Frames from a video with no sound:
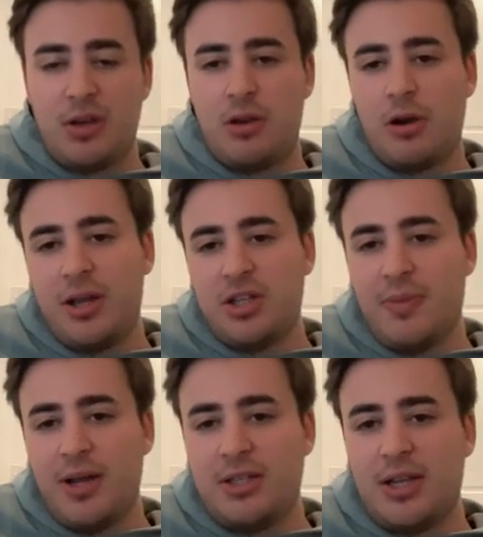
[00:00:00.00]
going into
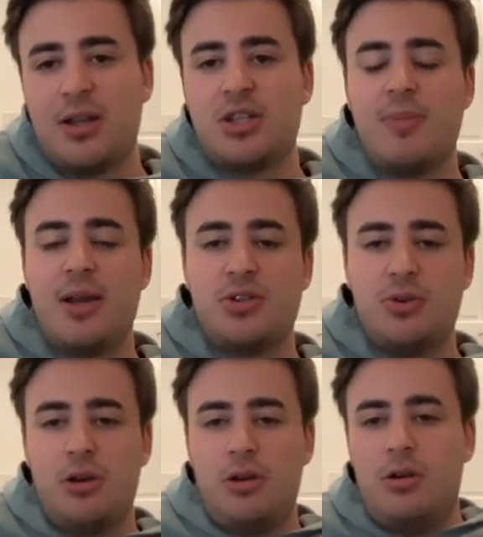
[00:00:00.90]
my second
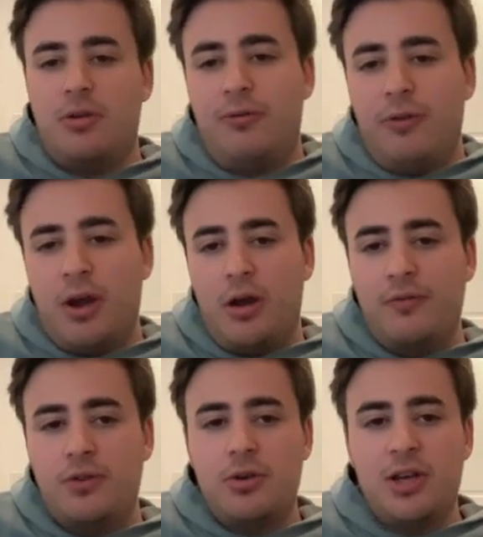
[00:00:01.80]
semester
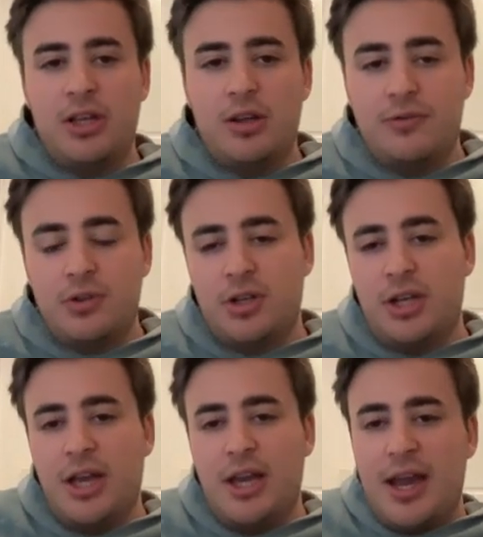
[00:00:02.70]
of junior year.